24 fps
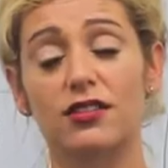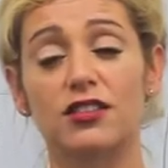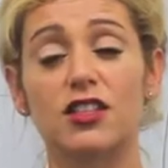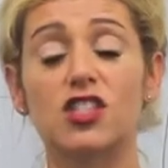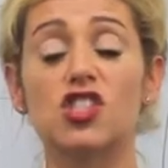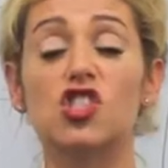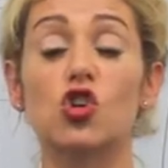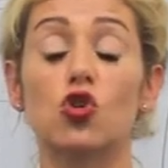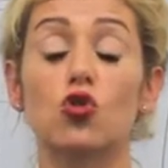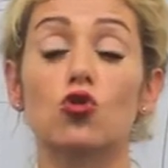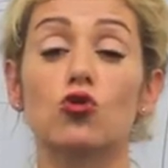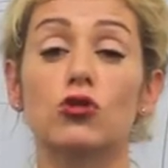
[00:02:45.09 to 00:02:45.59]
the
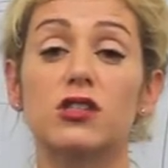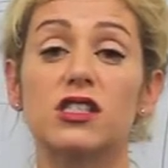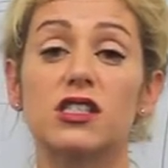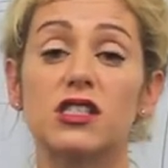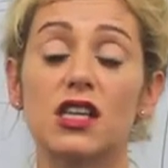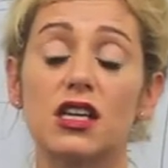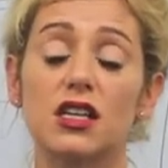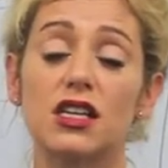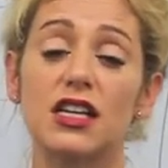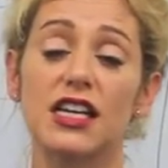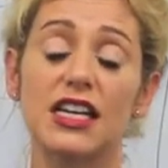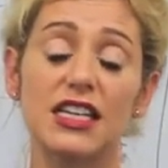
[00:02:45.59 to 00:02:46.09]
school
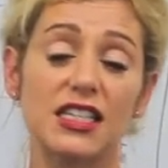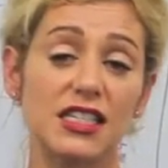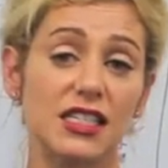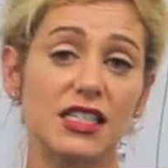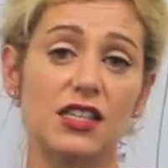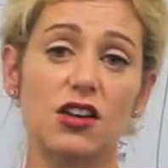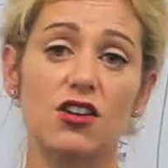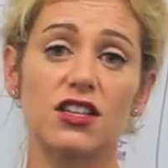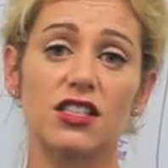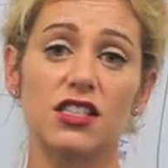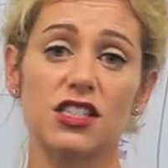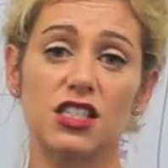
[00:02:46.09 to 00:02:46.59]
suddenly
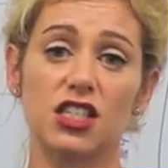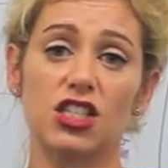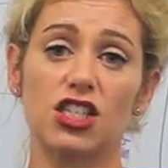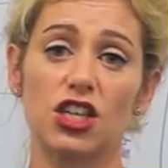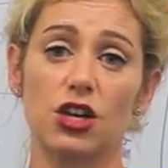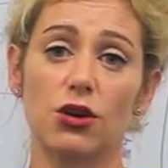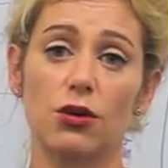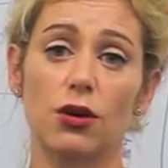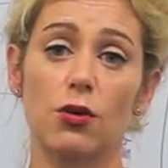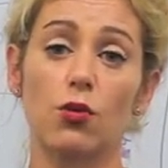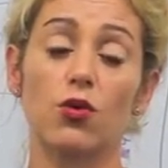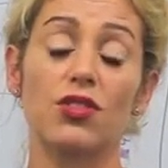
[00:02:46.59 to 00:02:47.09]
decides to do
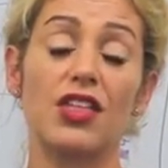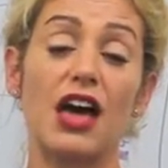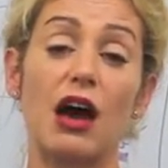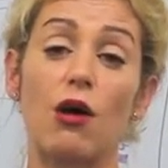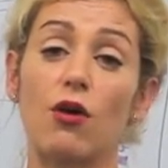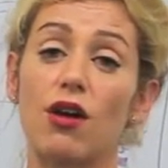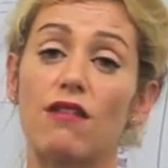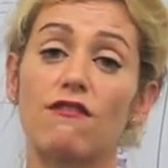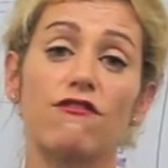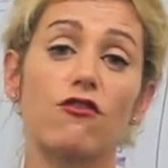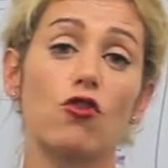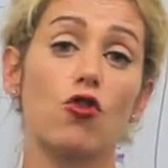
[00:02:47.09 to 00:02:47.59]
it
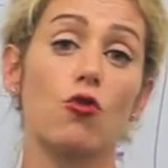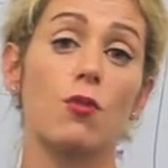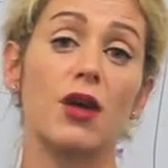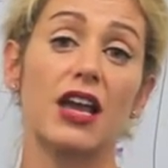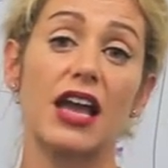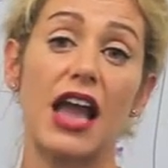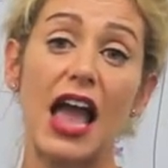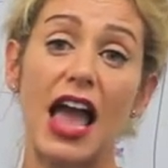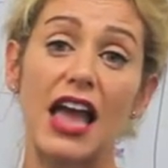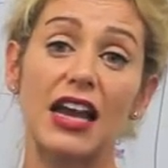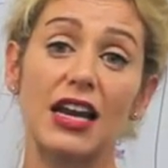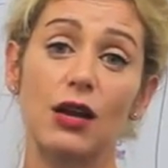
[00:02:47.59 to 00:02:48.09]
without
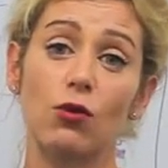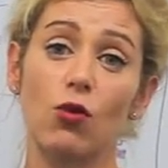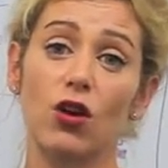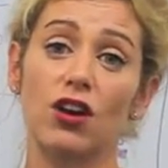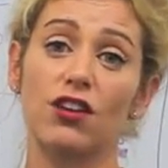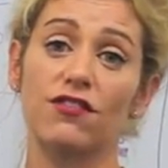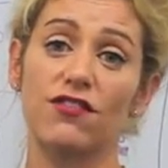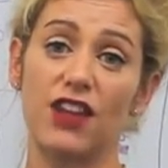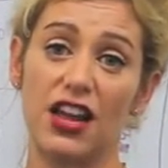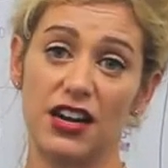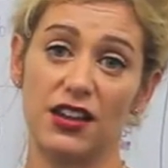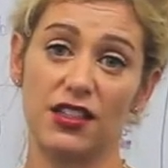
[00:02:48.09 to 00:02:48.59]
informing anyone
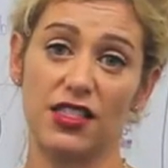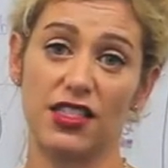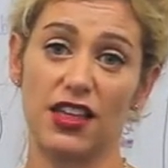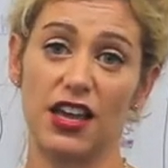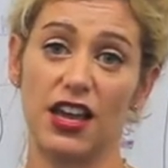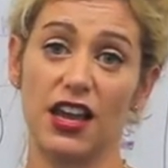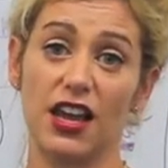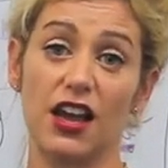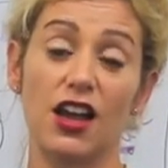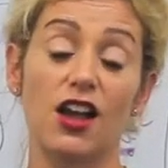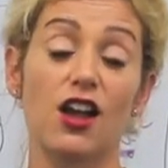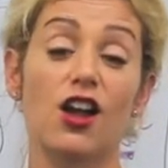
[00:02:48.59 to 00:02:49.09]
of
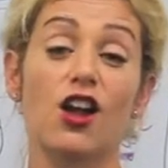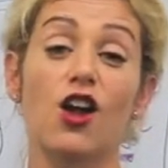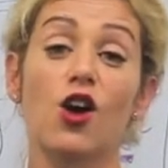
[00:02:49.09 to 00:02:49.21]
anything.